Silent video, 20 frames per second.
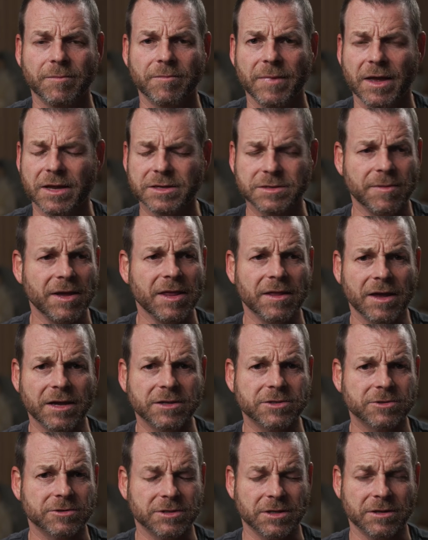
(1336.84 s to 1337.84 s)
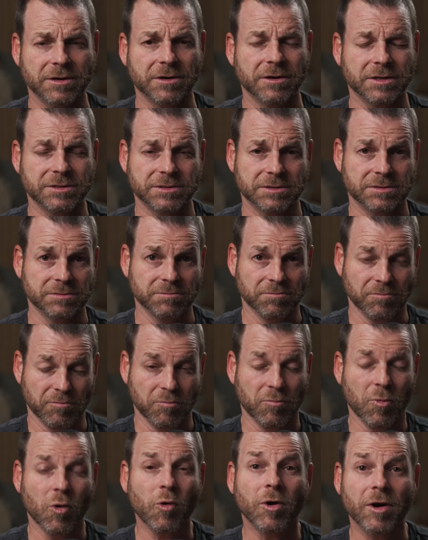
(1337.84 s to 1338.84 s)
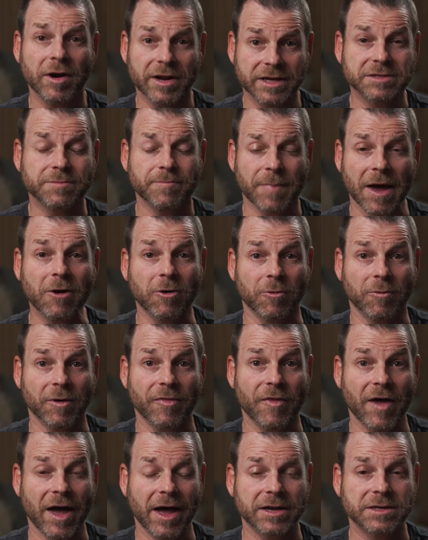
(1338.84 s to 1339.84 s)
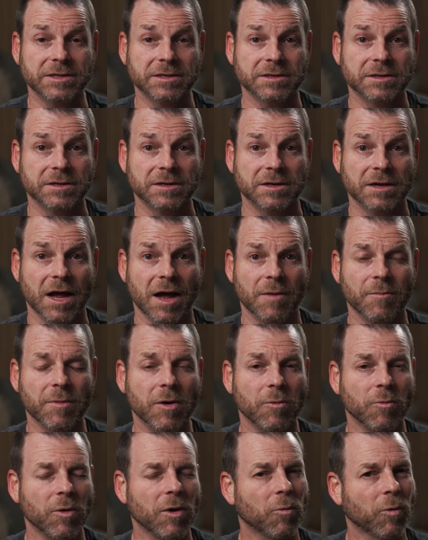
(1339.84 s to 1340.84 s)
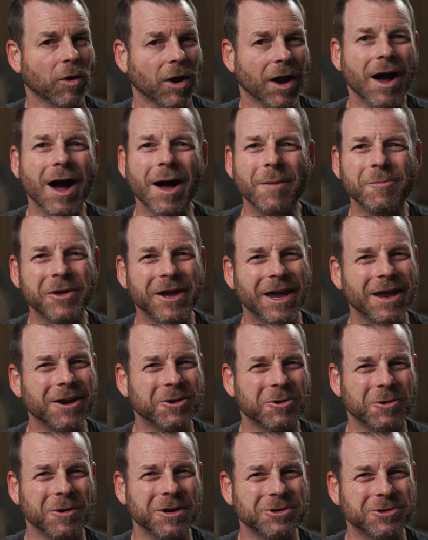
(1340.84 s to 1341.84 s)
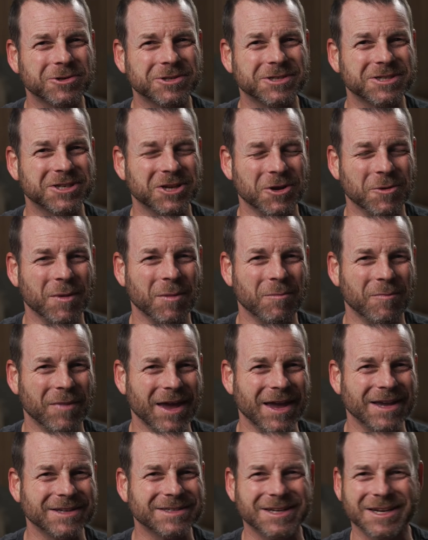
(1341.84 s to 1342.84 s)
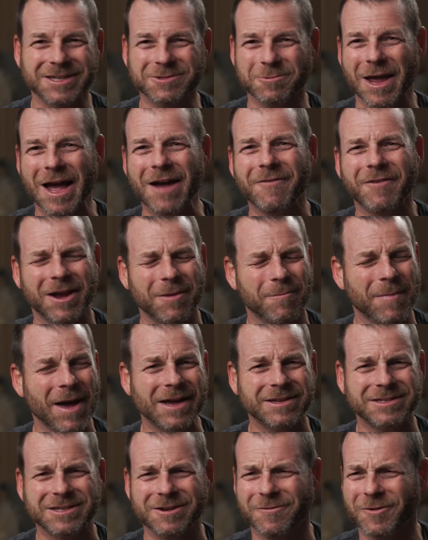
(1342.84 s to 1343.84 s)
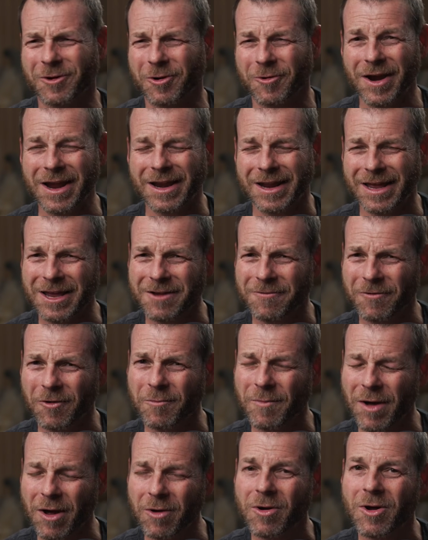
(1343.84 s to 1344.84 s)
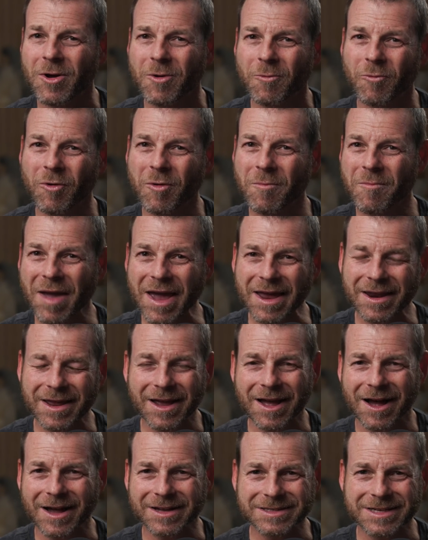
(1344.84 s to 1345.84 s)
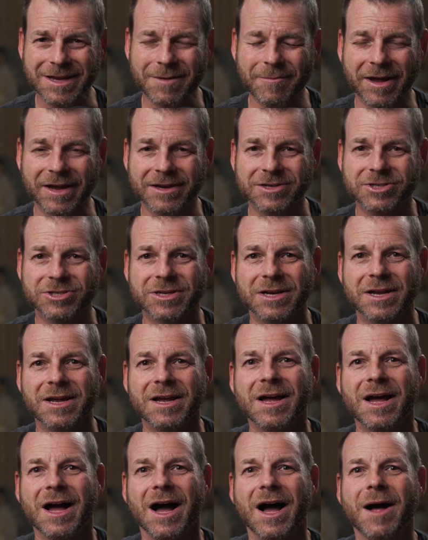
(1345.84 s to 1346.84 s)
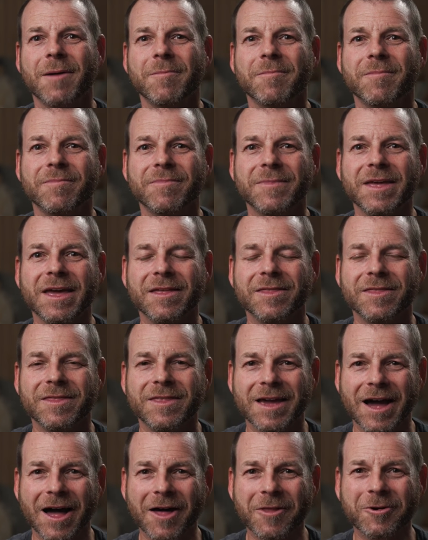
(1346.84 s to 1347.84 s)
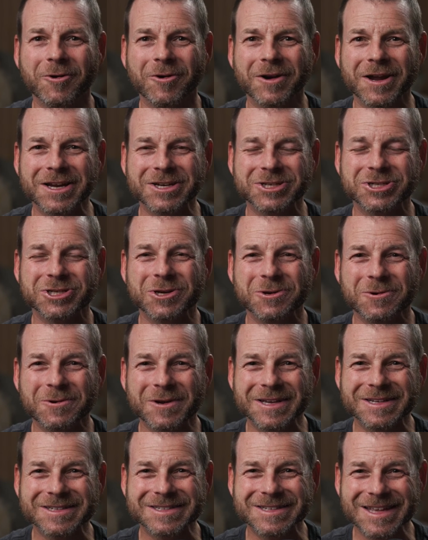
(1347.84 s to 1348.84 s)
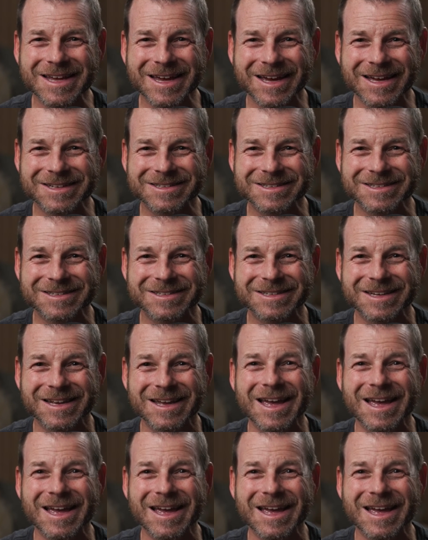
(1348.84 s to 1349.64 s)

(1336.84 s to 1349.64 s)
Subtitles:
And to me, the answer is clear. It's more is better with that. But we're complicated creatures as human beings because we have a capacity for great evil, but we're made in God's image. The other issue is this.